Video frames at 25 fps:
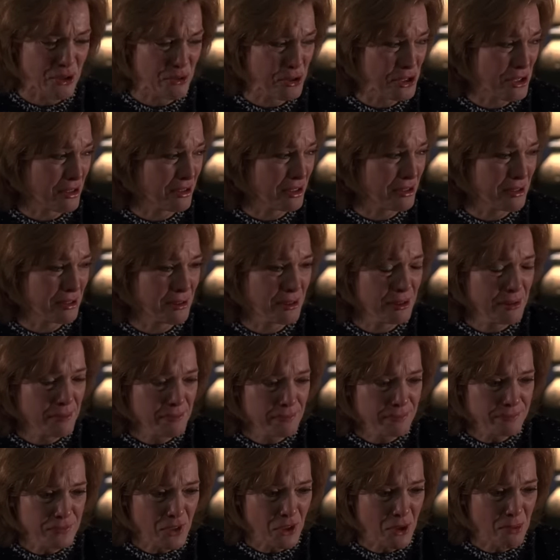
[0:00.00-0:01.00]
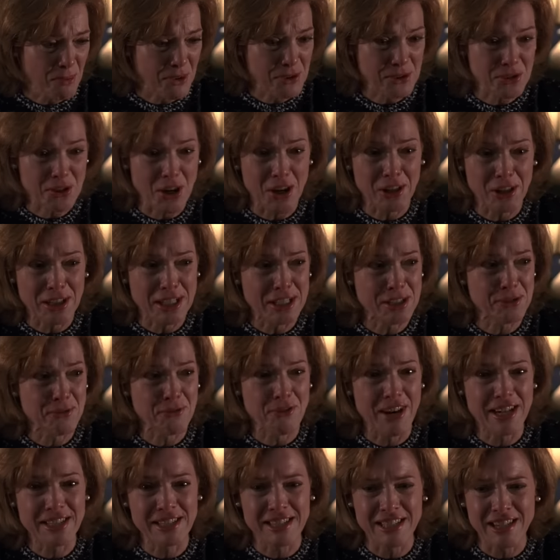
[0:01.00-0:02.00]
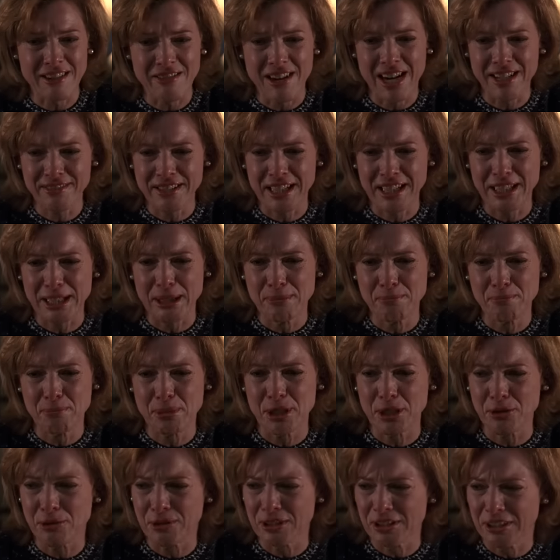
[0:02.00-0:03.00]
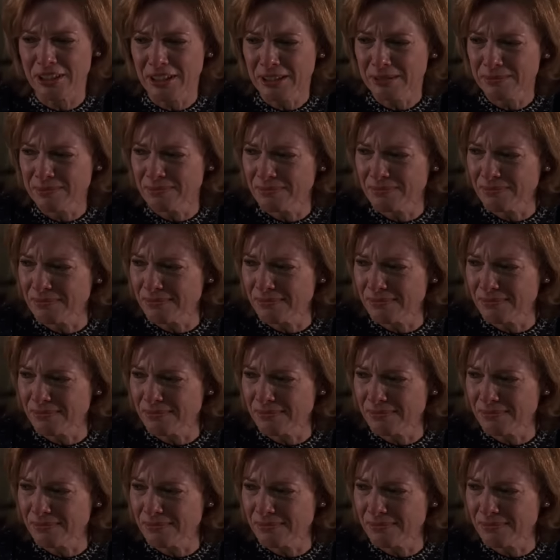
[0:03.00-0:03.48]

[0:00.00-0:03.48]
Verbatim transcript: social. Almost all his friends are on the computer.